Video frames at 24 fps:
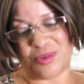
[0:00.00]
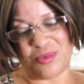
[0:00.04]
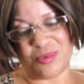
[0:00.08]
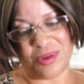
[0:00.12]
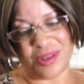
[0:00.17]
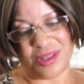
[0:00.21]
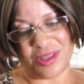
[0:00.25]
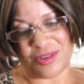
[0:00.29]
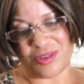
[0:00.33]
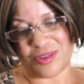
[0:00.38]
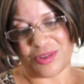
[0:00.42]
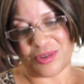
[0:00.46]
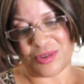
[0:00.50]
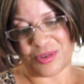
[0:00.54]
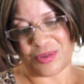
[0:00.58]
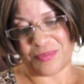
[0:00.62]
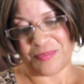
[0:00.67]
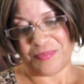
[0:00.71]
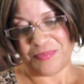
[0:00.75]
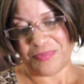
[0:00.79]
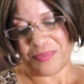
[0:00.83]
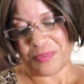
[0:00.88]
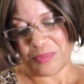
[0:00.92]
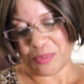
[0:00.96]
You really do.
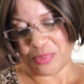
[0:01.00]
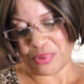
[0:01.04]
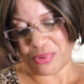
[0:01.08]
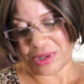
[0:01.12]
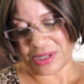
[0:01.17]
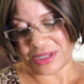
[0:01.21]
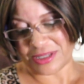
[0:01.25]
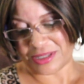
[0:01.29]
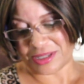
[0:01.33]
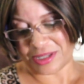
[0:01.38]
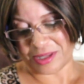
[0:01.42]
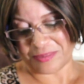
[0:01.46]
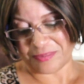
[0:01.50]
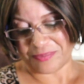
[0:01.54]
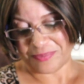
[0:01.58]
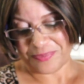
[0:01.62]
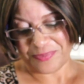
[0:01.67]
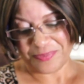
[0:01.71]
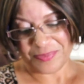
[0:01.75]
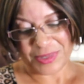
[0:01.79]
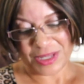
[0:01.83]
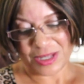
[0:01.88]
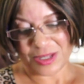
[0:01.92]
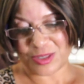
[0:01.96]
Printing.
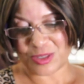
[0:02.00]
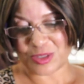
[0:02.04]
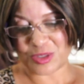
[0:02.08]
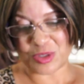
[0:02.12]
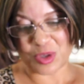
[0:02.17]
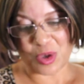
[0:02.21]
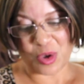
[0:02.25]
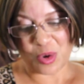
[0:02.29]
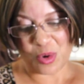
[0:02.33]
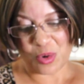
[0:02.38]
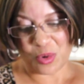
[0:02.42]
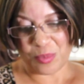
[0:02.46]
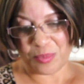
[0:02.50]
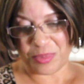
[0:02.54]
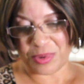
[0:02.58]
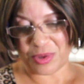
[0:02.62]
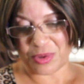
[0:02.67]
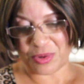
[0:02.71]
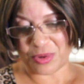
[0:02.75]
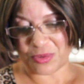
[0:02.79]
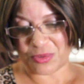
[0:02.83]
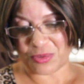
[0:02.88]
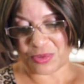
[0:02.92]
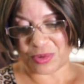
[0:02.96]
So
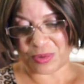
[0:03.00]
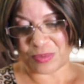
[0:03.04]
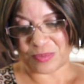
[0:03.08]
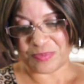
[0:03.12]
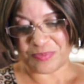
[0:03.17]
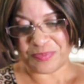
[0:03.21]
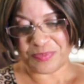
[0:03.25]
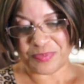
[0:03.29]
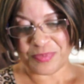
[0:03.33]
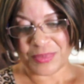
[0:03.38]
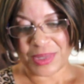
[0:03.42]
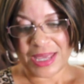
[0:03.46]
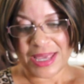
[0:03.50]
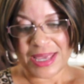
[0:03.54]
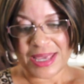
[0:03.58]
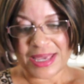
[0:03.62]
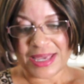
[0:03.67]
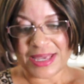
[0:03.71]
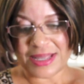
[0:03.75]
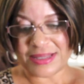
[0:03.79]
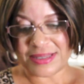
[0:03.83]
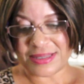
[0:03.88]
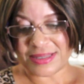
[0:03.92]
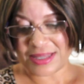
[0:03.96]
beautiful.
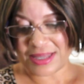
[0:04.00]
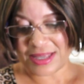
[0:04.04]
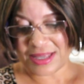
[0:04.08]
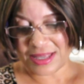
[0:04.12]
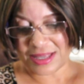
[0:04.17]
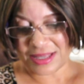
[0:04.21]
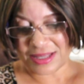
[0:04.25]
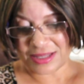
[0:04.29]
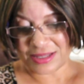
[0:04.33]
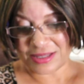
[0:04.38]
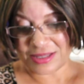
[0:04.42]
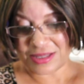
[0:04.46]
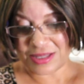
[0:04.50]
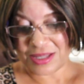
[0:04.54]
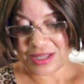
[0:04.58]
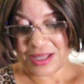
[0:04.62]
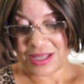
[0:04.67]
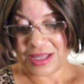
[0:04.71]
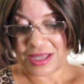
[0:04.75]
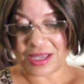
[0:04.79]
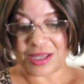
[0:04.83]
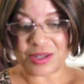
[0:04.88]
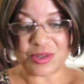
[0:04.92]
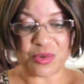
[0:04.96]
It says,
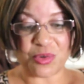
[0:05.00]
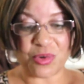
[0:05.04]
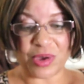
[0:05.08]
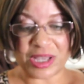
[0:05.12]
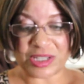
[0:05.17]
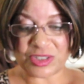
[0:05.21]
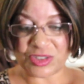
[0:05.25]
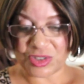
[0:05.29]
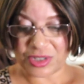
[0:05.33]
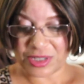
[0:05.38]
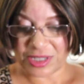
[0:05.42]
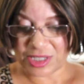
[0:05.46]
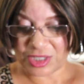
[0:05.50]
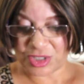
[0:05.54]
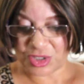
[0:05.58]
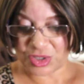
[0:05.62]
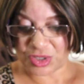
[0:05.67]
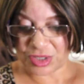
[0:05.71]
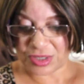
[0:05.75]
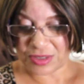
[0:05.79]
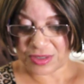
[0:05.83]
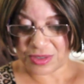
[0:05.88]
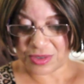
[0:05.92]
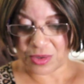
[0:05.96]

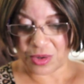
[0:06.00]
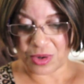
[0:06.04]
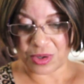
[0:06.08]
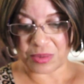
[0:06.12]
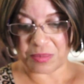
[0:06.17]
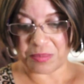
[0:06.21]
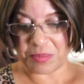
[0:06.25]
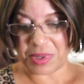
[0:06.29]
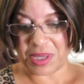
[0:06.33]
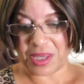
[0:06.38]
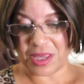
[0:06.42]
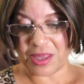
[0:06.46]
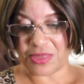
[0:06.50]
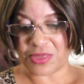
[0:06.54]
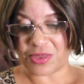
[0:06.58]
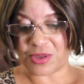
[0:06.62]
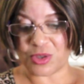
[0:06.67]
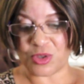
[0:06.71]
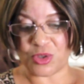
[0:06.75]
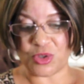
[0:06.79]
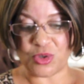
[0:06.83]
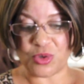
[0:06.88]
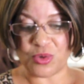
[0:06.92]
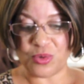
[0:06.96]
congratulations on being
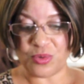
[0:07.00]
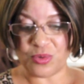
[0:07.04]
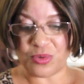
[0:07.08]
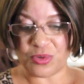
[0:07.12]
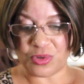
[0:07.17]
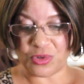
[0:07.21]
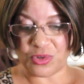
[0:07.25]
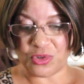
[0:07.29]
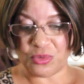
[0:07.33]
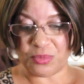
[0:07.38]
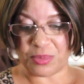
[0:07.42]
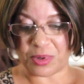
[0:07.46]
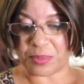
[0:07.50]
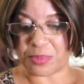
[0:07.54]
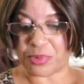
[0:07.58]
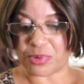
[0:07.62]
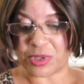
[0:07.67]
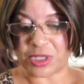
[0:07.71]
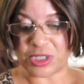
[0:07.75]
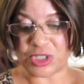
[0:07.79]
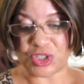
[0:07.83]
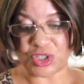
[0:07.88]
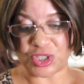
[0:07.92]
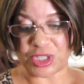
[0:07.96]
the YouTube
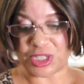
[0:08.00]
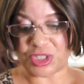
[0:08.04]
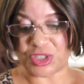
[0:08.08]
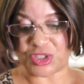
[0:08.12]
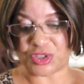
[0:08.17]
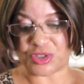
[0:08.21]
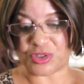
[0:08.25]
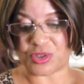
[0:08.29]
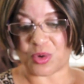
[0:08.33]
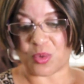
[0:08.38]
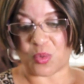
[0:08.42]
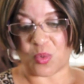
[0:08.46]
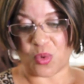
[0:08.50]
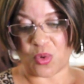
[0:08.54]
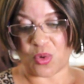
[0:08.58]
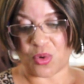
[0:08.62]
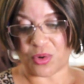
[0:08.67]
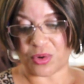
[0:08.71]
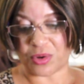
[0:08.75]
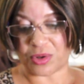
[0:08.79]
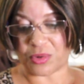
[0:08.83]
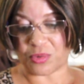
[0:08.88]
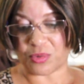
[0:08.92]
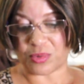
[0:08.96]
Appreciation
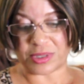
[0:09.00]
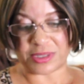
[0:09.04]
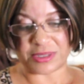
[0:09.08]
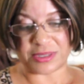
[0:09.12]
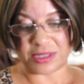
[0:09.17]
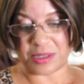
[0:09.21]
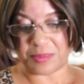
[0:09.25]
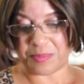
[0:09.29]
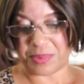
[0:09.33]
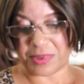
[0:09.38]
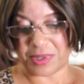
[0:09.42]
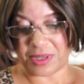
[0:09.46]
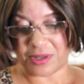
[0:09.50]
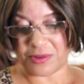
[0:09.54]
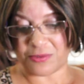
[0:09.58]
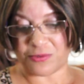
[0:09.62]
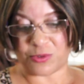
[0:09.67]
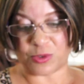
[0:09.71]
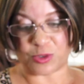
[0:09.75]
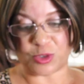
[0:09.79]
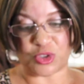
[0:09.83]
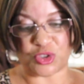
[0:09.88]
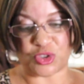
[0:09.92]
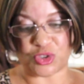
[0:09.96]
Award recipient
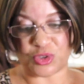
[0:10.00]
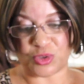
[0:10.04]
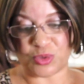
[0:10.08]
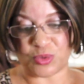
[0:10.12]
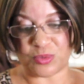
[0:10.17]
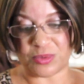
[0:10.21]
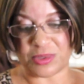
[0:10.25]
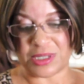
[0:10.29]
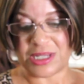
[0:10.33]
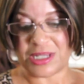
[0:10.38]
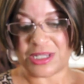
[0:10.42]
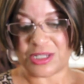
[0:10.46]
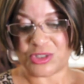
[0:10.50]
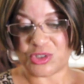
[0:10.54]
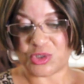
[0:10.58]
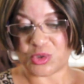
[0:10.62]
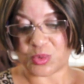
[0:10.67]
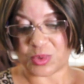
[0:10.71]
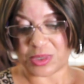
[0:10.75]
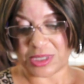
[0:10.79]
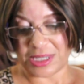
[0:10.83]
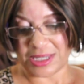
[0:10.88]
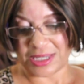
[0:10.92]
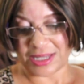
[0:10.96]
for June
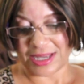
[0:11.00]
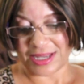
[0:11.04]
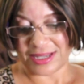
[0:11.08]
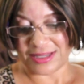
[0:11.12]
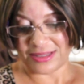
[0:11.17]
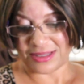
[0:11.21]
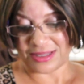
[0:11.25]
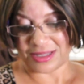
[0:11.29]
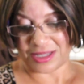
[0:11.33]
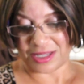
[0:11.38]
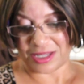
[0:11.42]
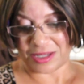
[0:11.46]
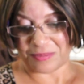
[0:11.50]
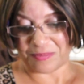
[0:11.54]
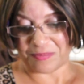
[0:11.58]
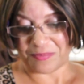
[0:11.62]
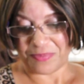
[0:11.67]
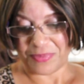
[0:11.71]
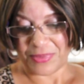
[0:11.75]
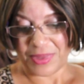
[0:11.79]
twenty nineteen.